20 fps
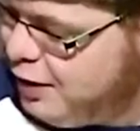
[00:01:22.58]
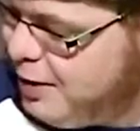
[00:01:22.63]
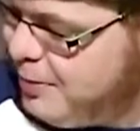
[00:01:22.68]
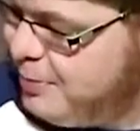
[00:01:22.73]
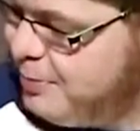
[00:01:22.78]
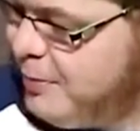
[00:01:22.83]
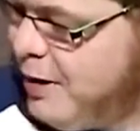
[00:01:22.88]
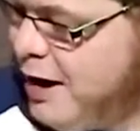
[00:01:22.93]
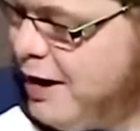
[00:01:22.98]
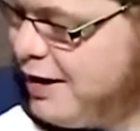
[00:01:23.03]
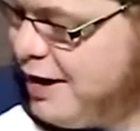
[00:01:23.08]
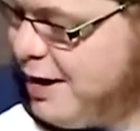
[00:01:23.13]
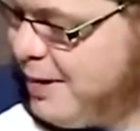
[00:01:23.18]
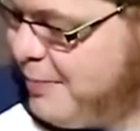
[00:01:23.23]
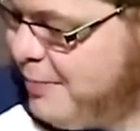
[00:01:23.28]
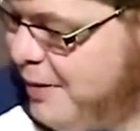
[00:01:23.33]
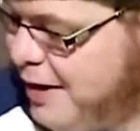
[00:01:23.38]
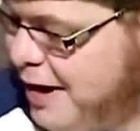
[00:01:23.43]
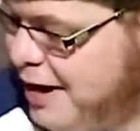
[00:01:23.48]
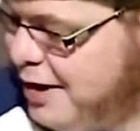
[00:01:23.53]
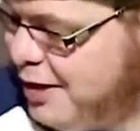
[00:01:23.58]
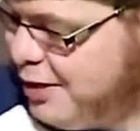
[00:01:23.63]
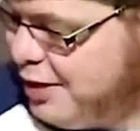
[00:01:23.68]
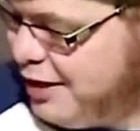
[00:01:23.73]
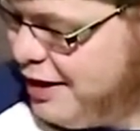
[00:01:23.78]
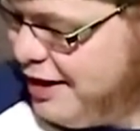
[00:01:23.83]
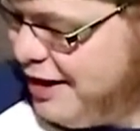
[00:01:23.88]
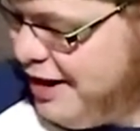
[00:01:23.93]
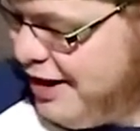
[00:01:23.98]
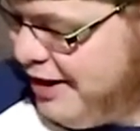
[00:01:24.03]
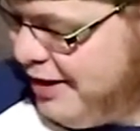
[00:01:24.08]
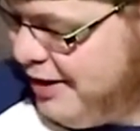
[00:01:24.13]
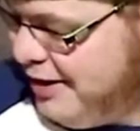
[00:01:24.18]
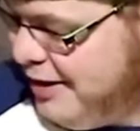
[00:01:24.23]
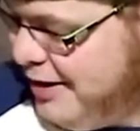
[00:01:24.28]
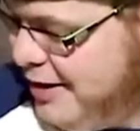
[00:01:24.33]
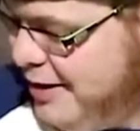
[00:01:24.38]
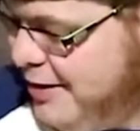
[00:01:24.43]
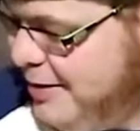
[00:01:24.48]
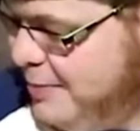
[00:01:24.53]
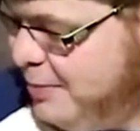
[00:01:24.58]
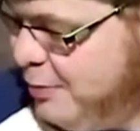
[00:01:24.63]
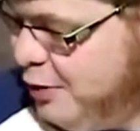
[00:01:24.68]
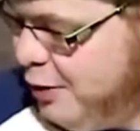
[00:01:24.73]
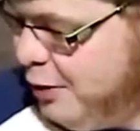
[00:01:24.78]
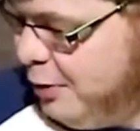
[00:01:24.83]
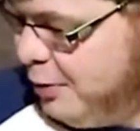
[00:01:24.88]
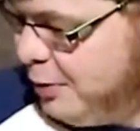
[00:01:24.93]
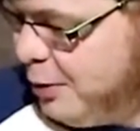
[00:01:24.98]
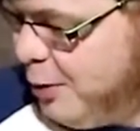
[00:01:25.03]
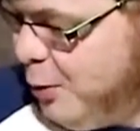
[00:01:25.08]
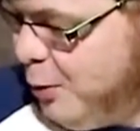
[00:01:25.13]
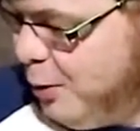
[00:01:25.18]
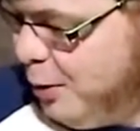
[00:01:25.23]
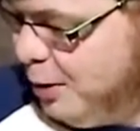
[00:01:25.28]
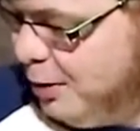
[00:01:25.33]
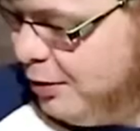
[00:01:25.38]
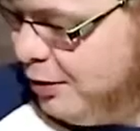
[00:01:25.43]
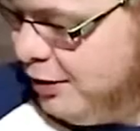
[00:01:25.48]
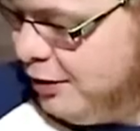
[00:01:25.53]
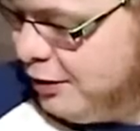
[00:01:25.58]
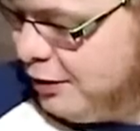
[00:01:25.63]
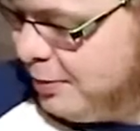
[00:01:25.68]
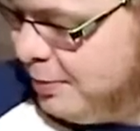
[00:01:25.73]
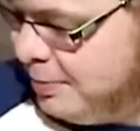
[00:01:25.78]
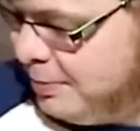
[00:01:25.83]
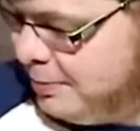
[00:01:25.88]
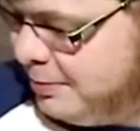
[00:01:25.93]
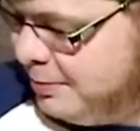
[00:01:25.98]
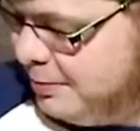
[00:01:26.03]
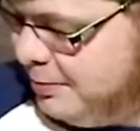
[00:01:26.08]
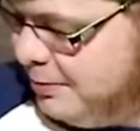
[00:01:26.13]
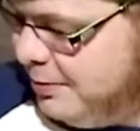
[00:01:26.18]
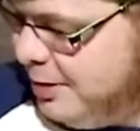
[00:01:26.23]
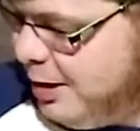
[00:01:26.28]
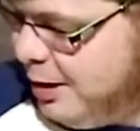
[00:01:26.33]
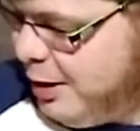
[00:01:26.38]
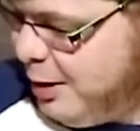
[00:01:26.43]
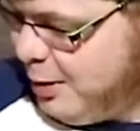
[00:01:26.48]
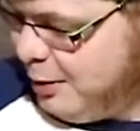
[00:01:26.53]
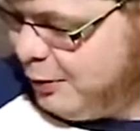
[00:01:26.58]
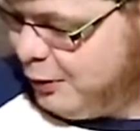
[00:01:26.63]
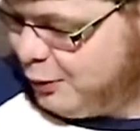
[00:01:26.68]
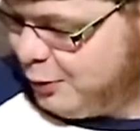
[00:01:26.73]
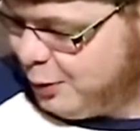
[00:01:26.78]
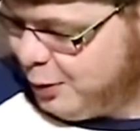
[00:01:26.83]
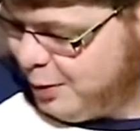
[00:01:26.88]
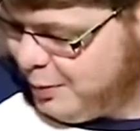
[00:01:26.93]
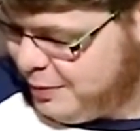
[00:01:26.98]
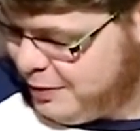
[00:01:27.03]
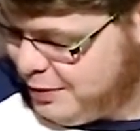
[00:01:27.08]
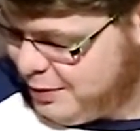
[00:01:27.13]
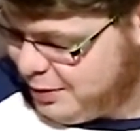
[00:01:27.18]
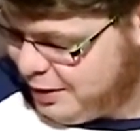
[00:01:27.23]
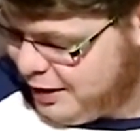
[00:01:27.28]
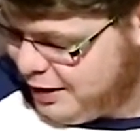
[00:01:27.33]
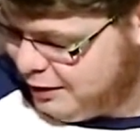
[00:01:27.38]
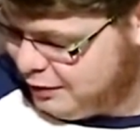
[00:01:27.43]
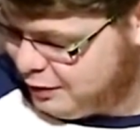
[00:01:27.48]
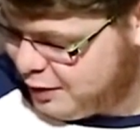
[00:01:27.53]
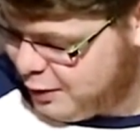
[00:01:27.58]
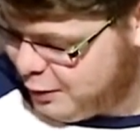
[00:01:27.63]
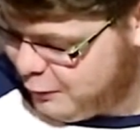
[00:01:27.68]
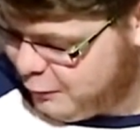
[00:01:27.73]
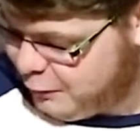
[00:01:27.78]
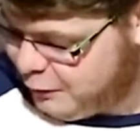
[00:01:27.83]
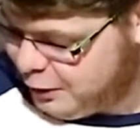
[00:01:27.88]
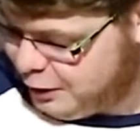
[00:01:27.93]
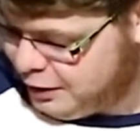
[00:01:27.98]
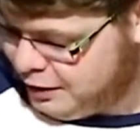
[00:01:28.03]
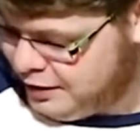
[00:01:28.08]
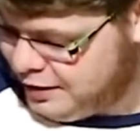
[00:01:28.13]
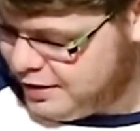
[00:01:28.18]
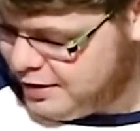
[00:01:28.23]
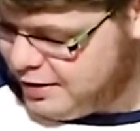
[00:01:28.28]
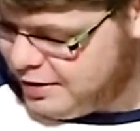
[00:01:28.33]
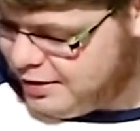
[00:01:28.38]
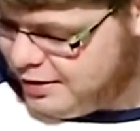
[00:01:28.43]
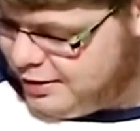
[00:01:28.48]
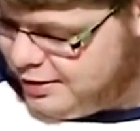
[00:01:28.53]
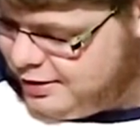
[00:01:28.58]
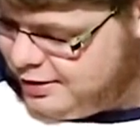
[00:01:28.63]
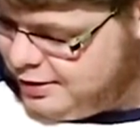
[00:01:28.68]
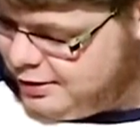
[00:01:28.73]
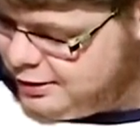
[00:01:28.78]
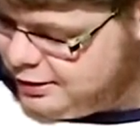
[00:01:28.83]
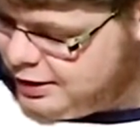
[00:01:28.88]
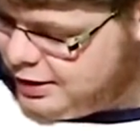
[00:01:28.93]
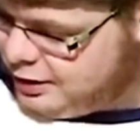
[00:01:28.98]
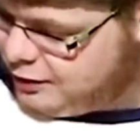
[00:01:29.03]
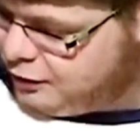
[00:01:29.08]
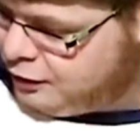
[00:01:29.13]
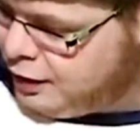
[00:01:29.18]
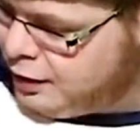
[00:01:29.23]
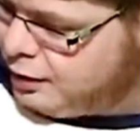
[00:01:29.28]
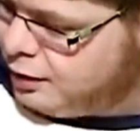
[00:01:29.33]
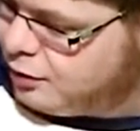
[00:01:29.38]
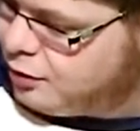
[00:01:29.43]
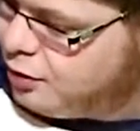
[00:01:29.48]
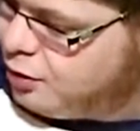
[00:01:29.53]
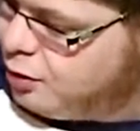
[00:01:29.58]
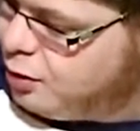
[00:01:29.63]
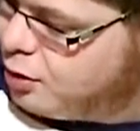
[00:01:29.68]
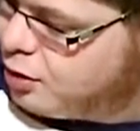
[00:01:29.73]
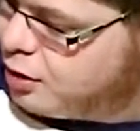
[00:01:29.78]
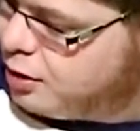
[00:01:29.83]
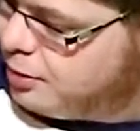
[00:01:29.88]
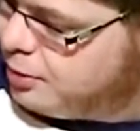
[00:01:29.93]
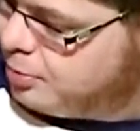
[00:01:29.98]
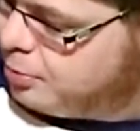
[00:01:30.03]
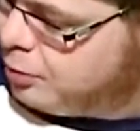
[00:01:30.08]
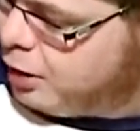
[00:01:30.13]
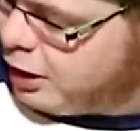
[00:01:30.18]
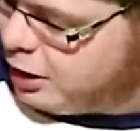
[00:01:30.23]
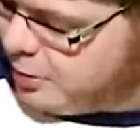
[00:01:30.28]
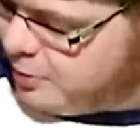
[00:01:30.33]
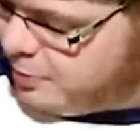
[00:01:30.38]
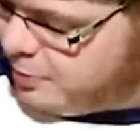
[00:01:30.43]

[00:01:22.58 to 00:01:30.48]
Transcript: them hanging by the cords. That's not how I'd store them, but okay, it's kind of funny. Kickstand doesn't look like